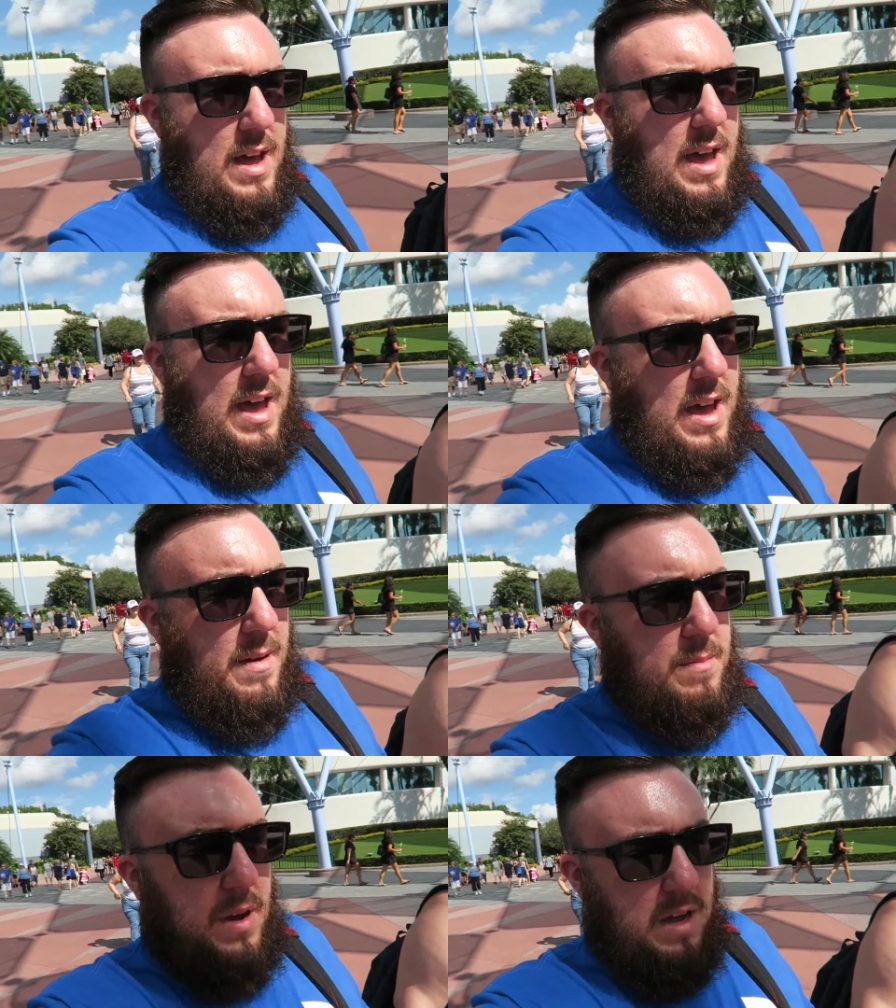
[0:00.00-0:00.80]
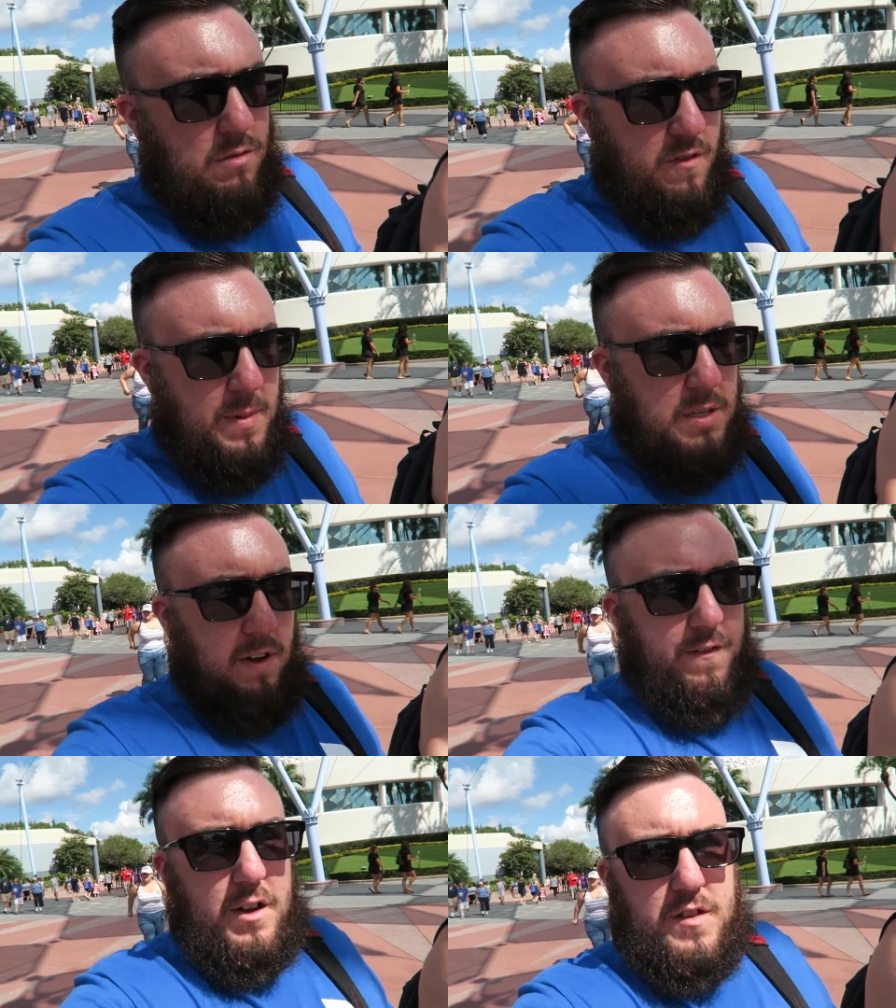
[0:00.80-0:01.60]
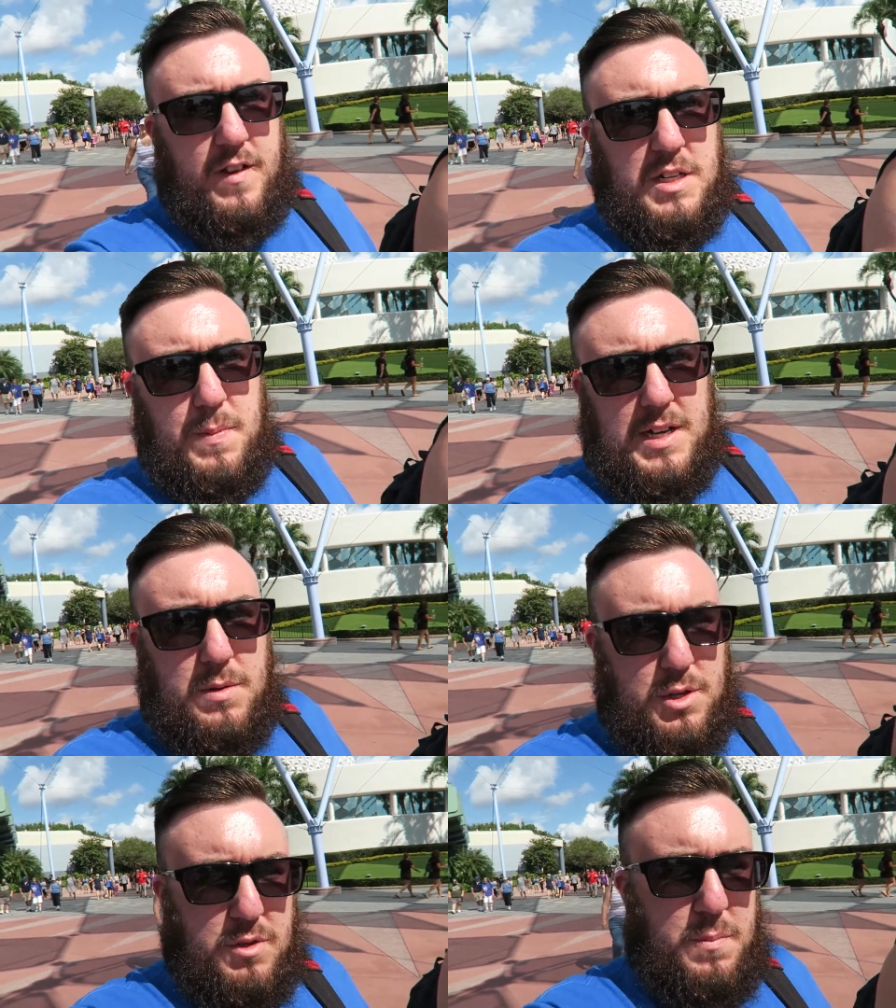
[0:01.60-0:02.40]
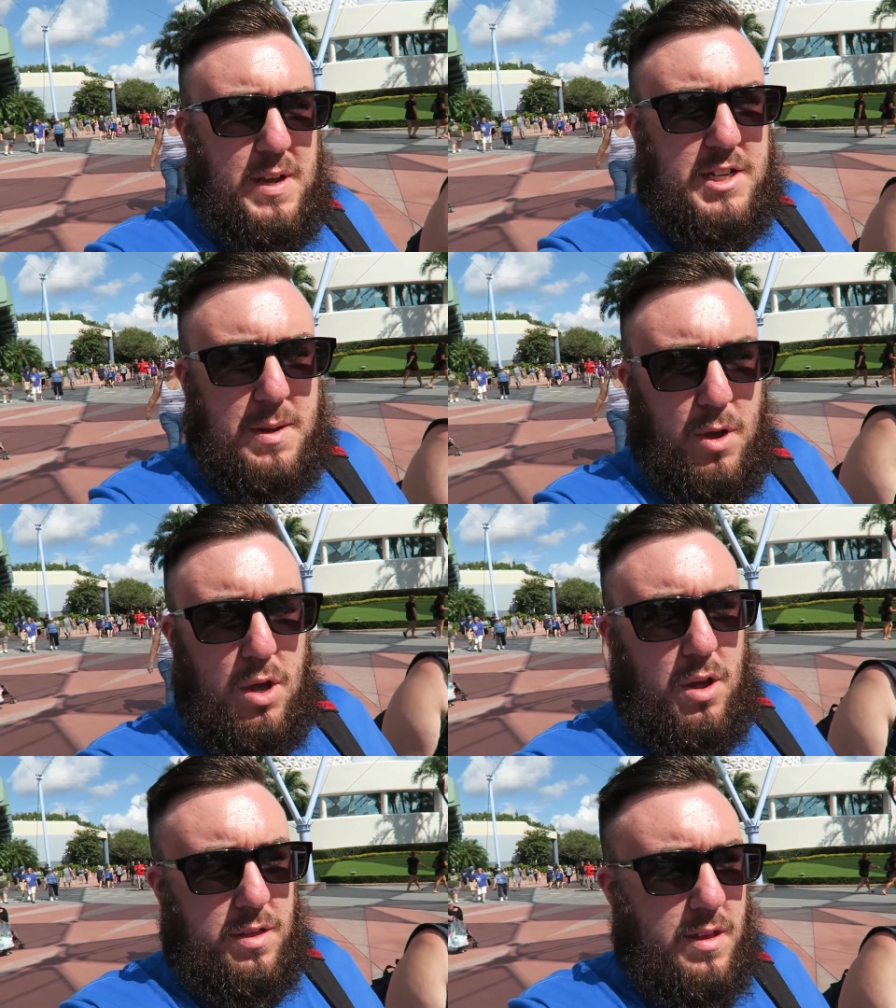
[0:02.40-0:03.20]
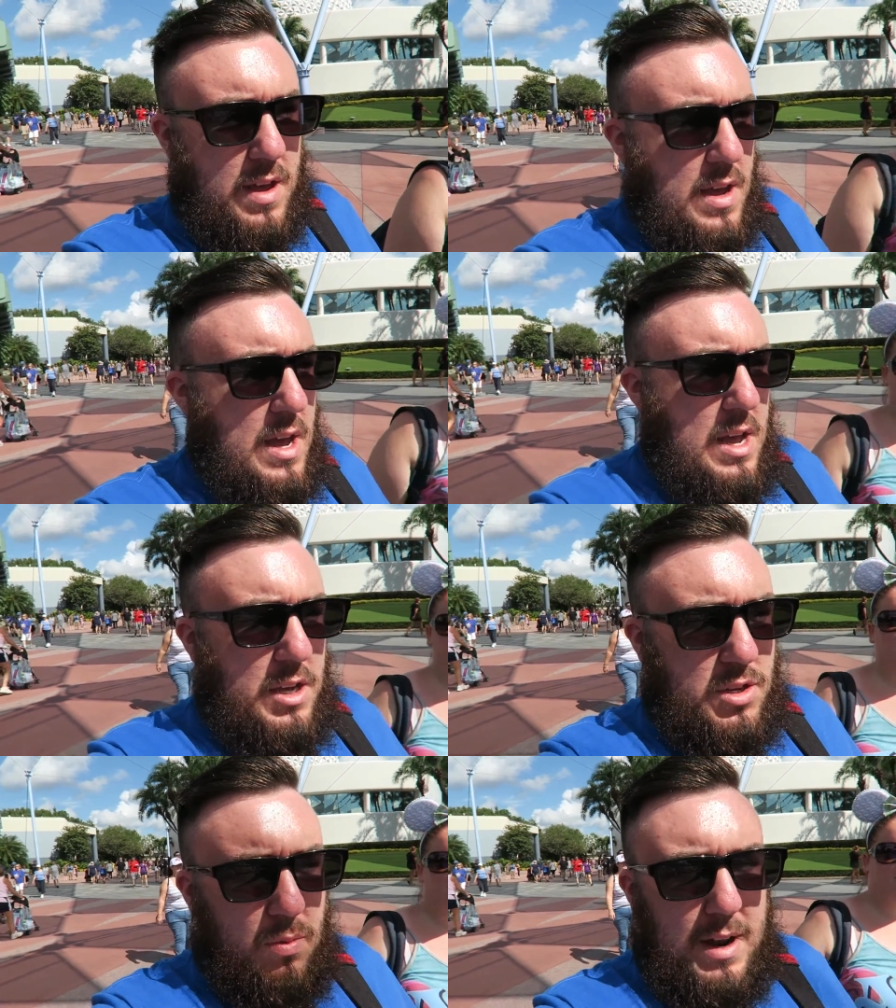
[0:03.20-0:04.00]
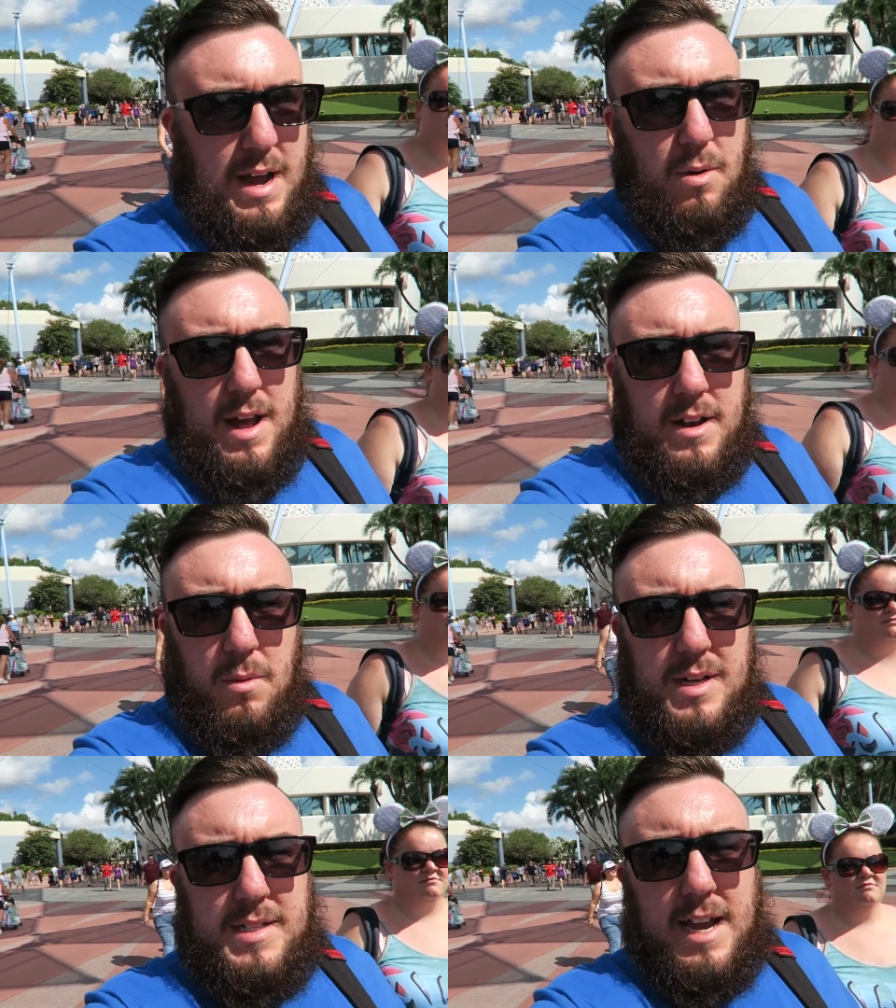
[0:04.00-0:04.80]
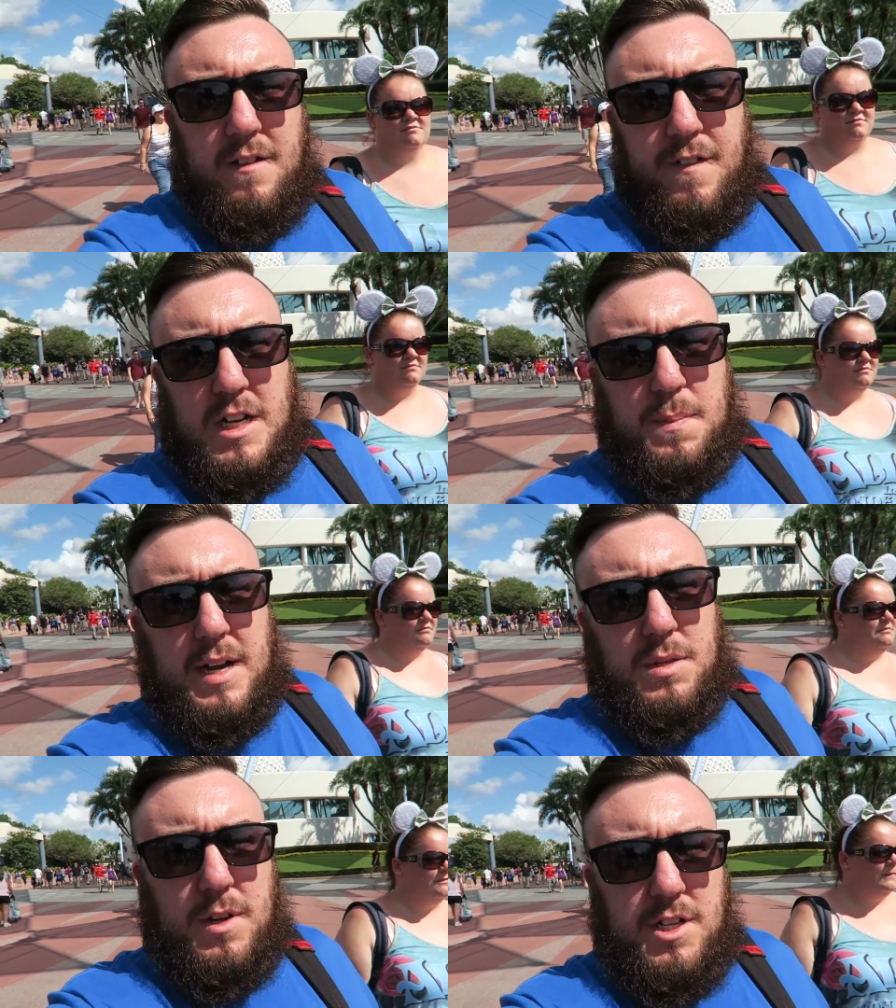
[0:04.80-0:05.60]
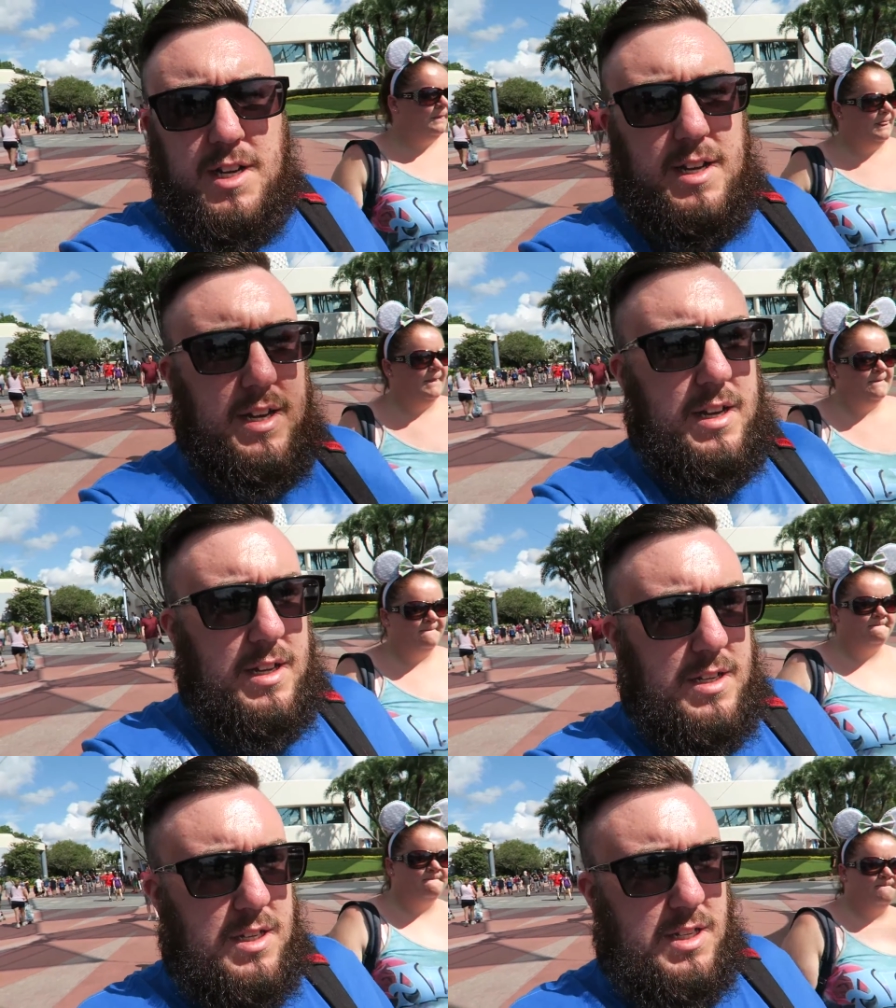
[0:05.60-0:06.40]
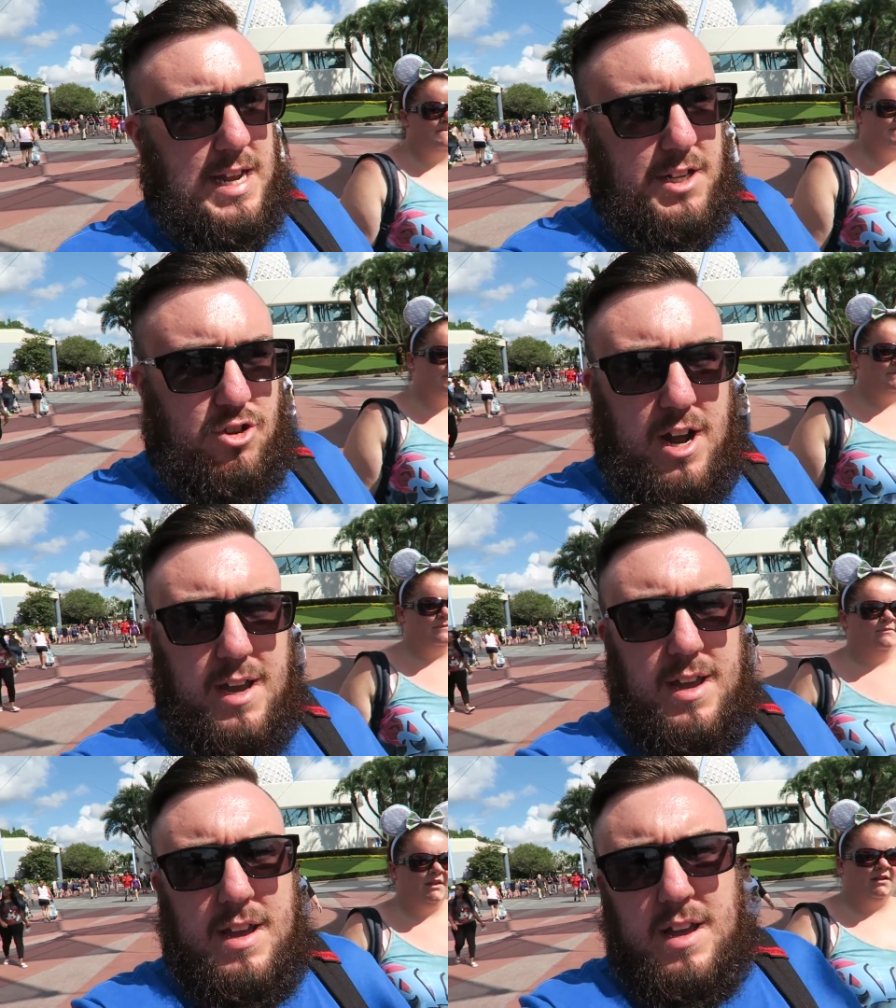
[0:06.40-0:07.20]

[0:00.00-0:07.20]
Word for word: Um, we've missed our first Fast Pass, which was Spaceship Earth, so we're now heading to our second Fast Pass, which is Test Track.